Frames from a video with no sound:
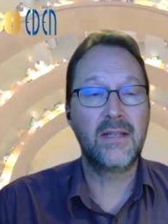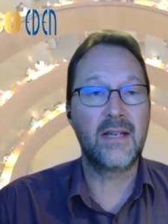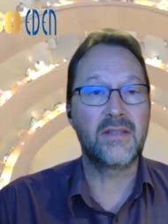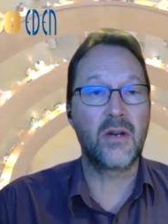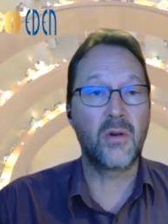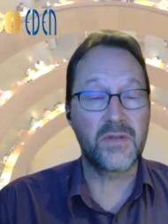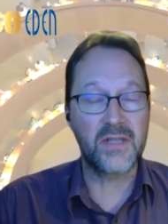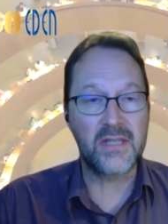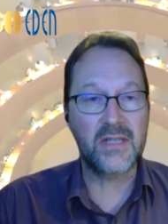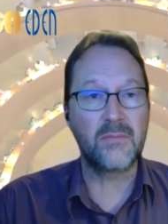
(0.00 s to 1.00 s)
as the whole
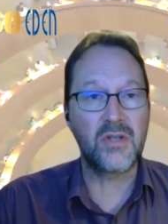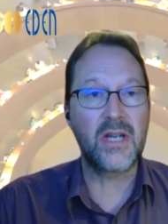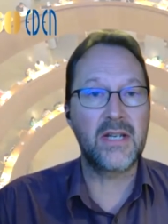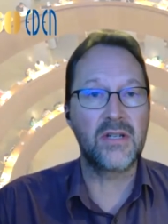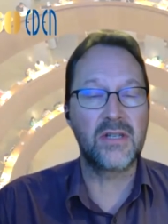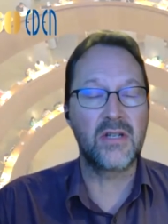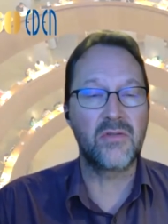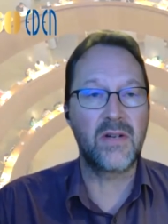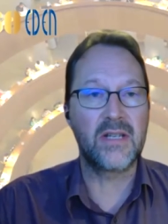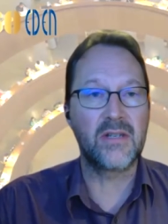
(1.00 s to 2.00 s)
system changes and is
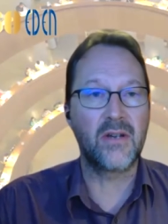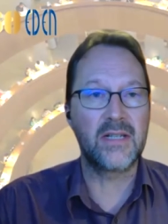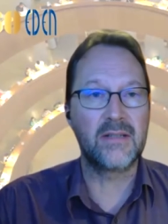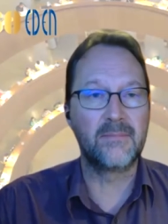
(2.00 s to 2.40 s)
redesigned.